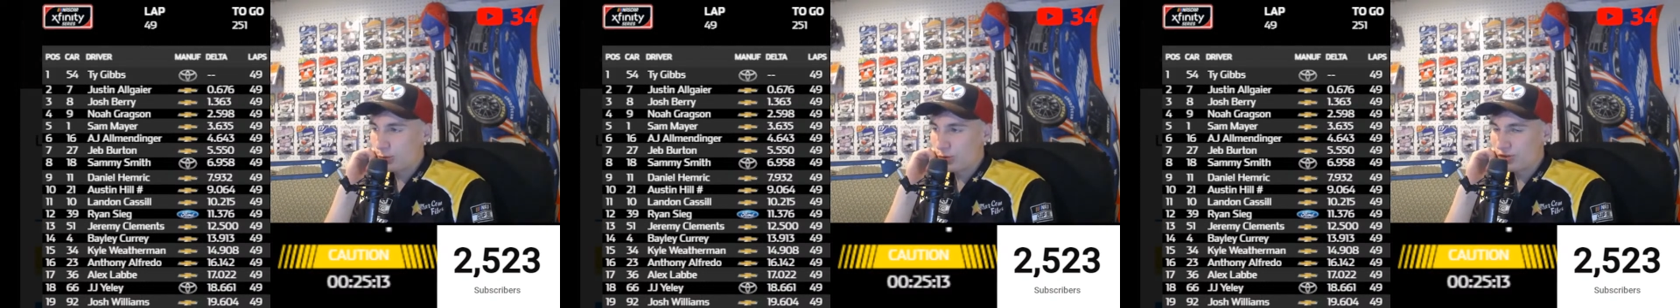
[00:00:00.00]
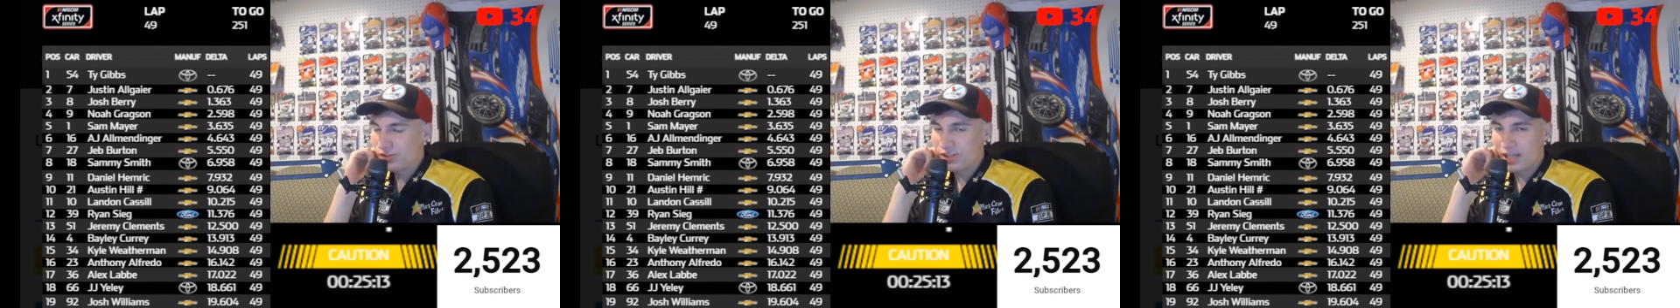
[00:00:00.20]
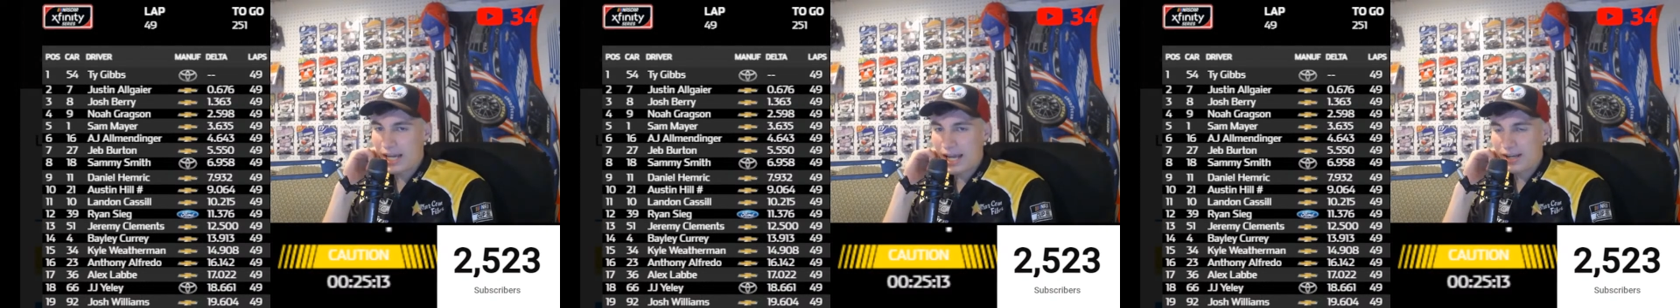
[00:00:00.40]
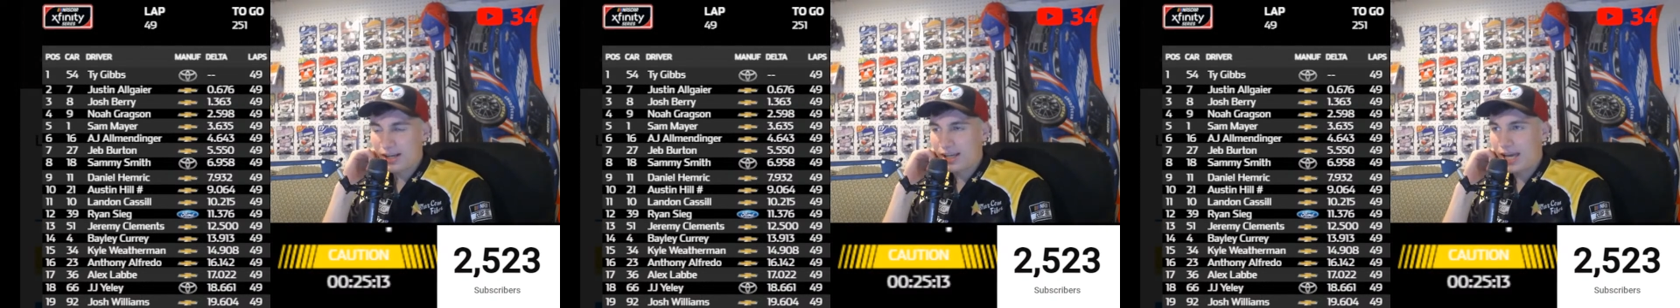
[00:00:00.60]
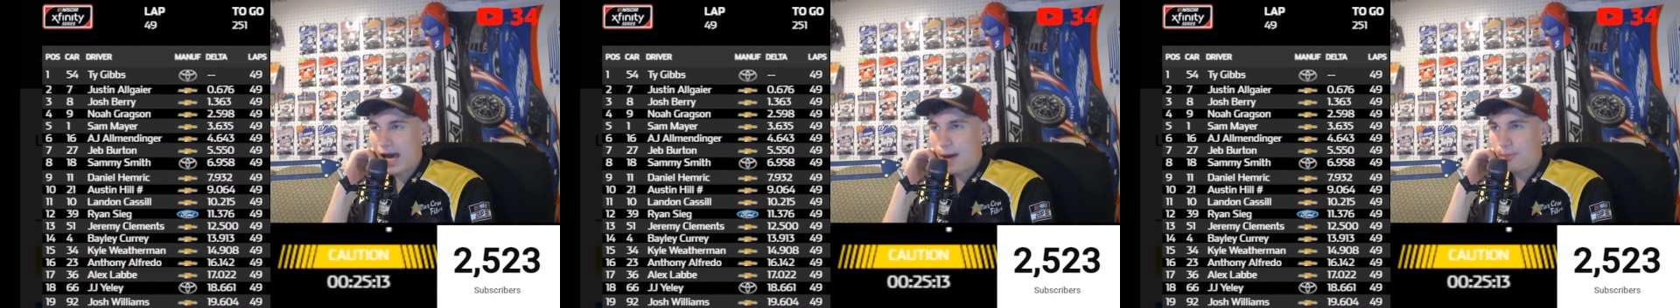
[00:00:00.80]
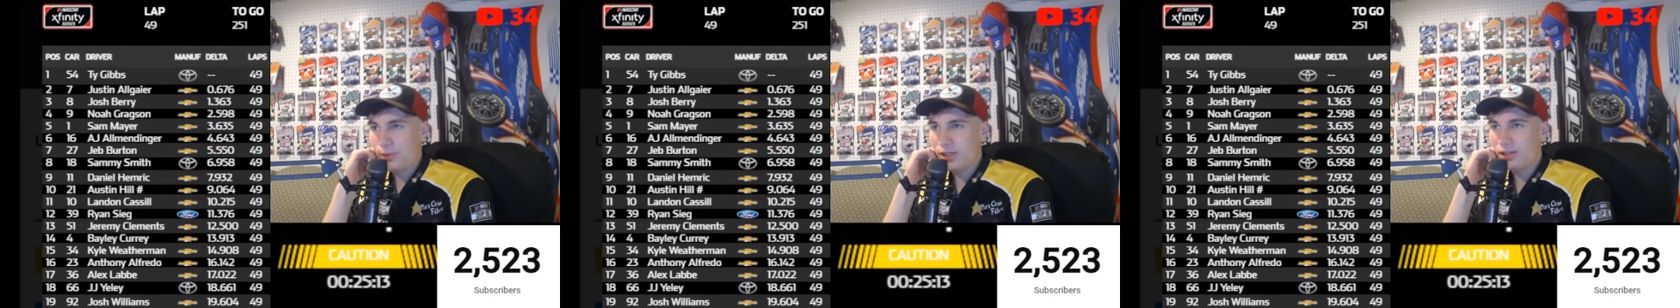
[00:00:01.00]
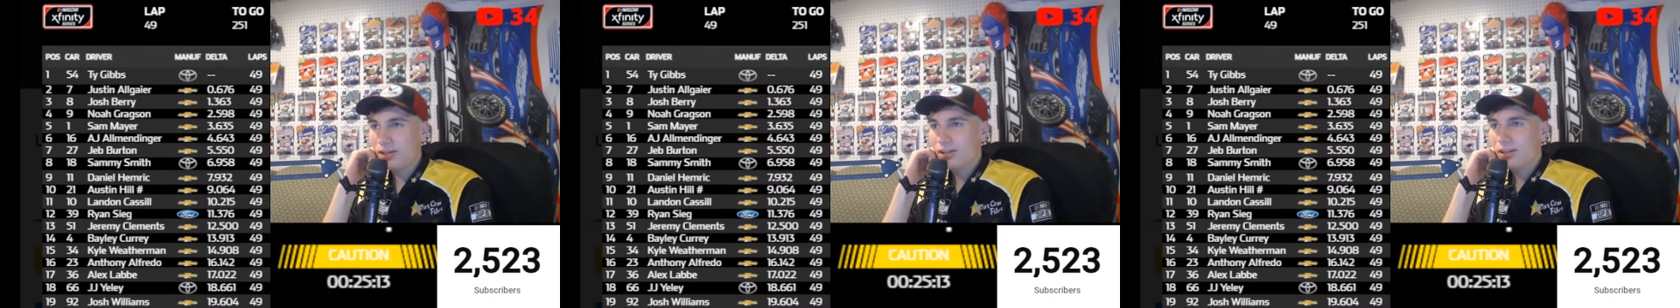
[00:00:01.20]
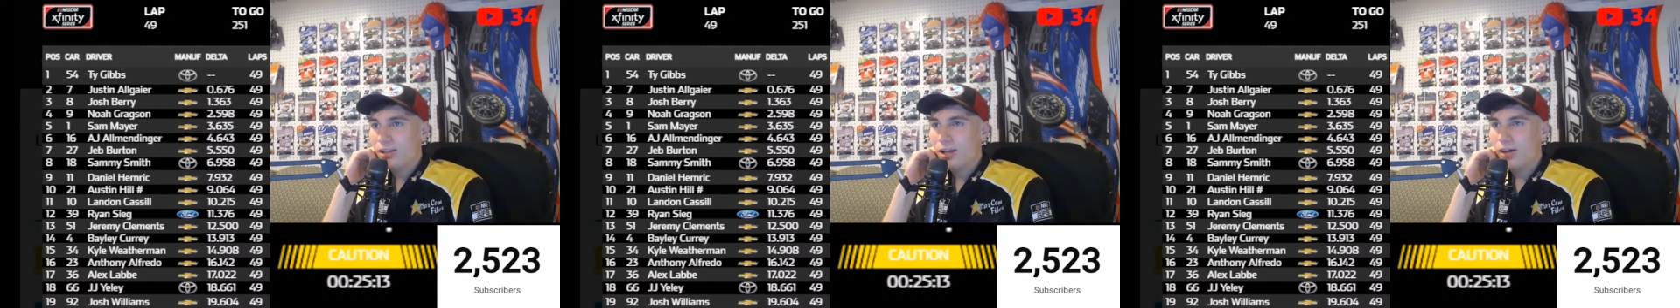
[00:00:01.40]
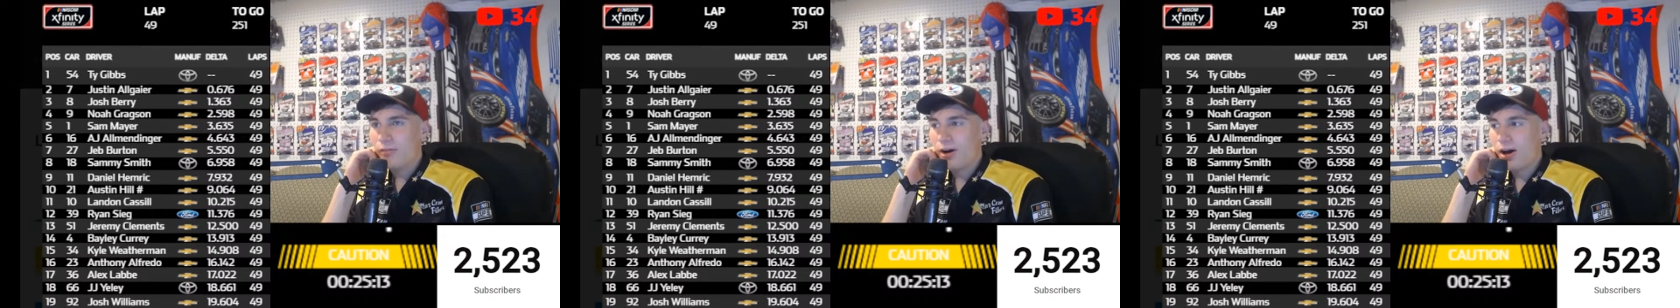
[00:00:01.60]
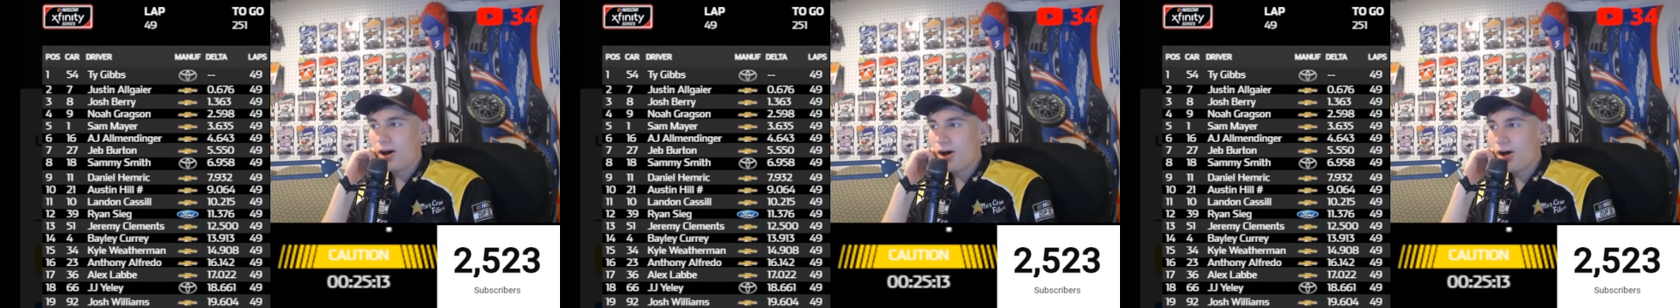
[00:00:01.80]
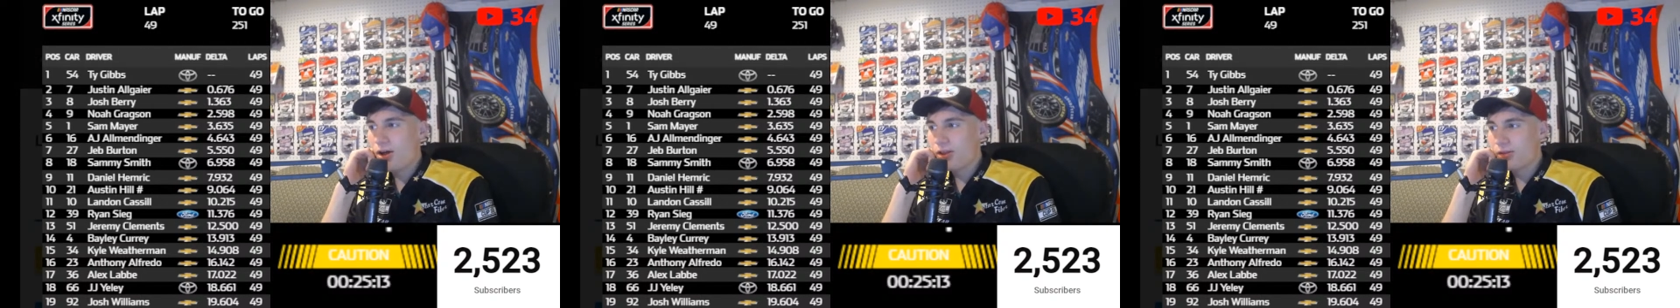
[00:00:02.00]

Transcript: Once again, a copy of all